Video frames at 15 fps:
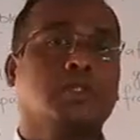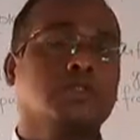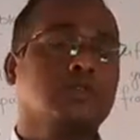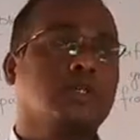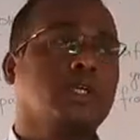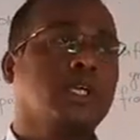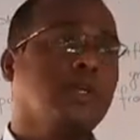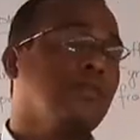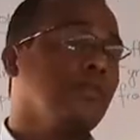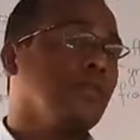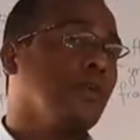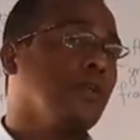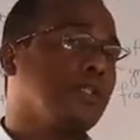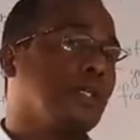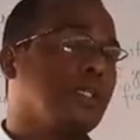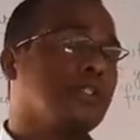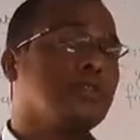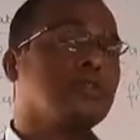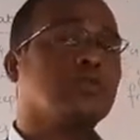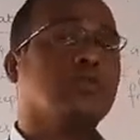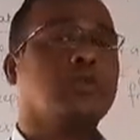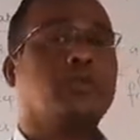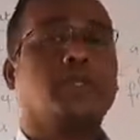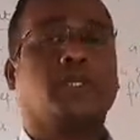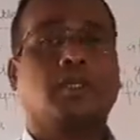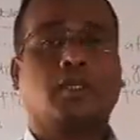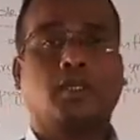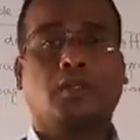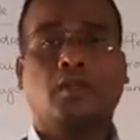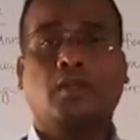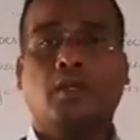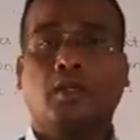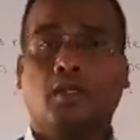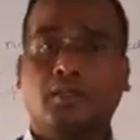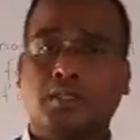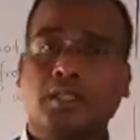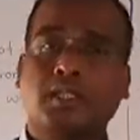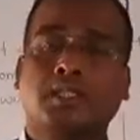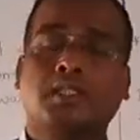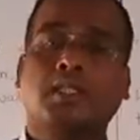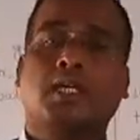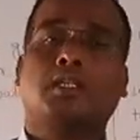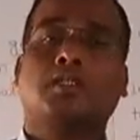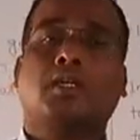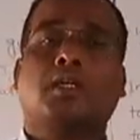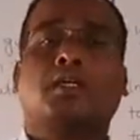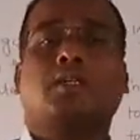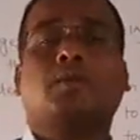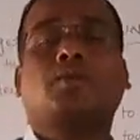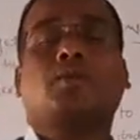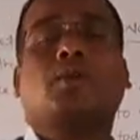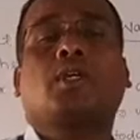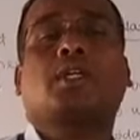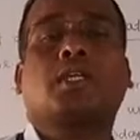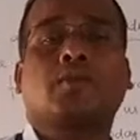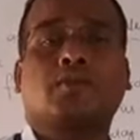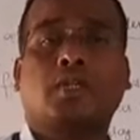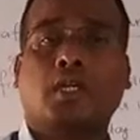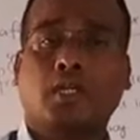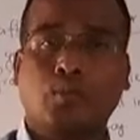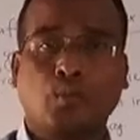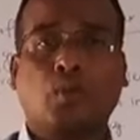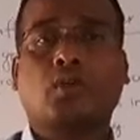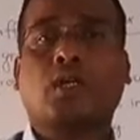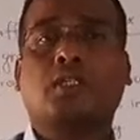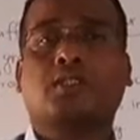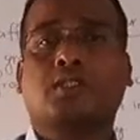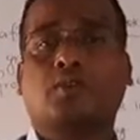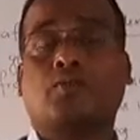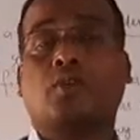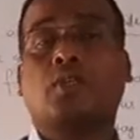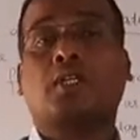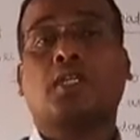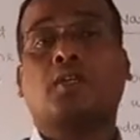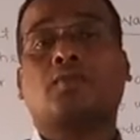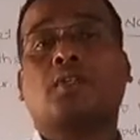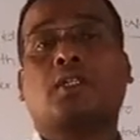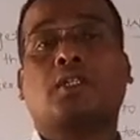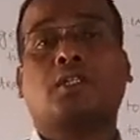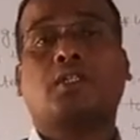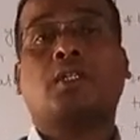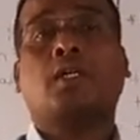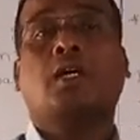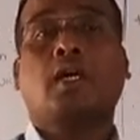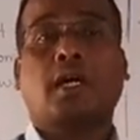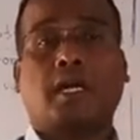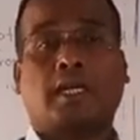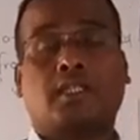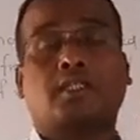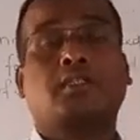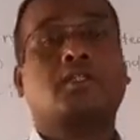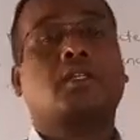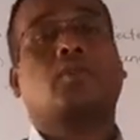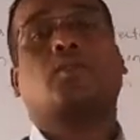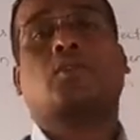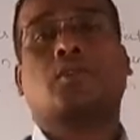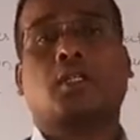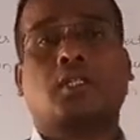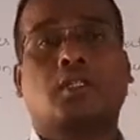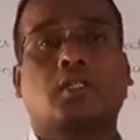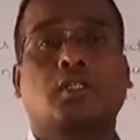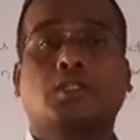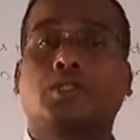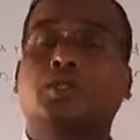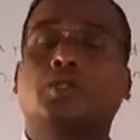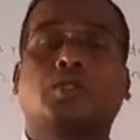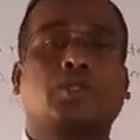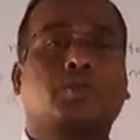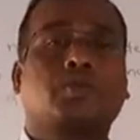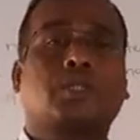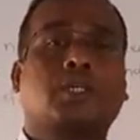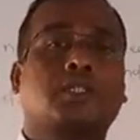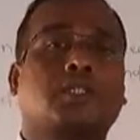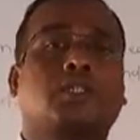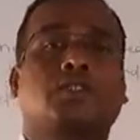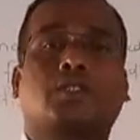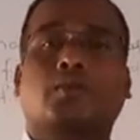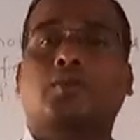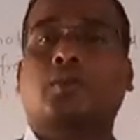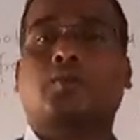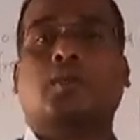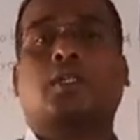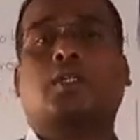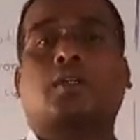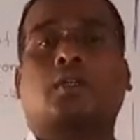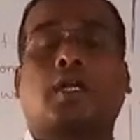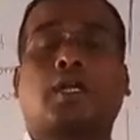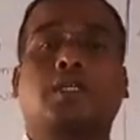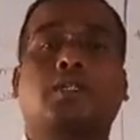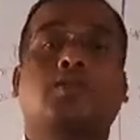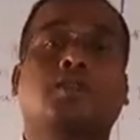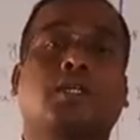So if you, there is so many things here there, if you give that importance, if you give that attention about that, sure you can conserve the water and you